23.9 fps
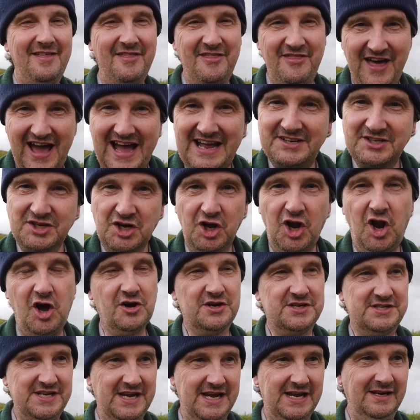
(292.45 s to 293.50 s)
that
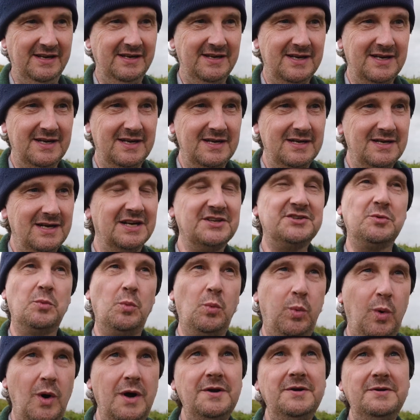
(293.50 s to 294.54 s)
clocks in at
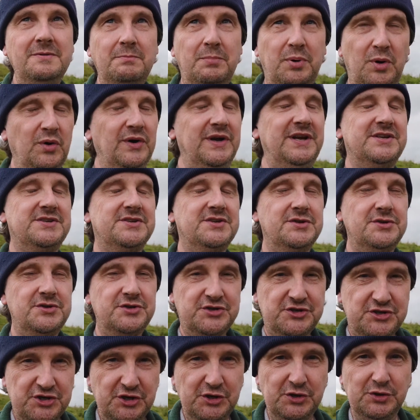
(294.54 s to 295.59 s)

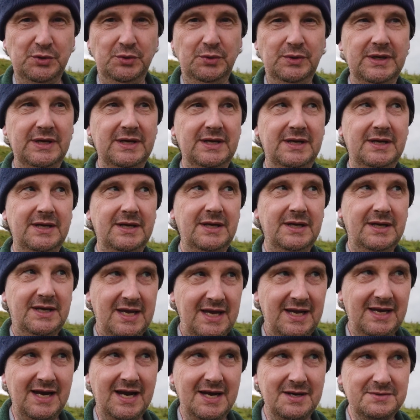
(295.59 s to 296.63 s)
1.2
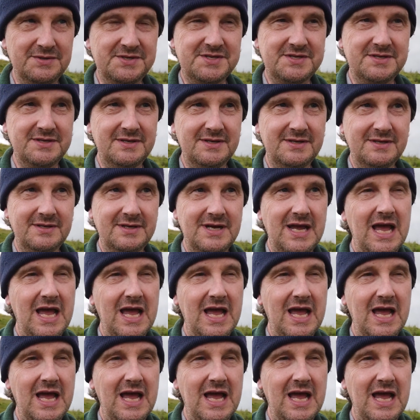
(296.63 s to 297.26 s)
kilos.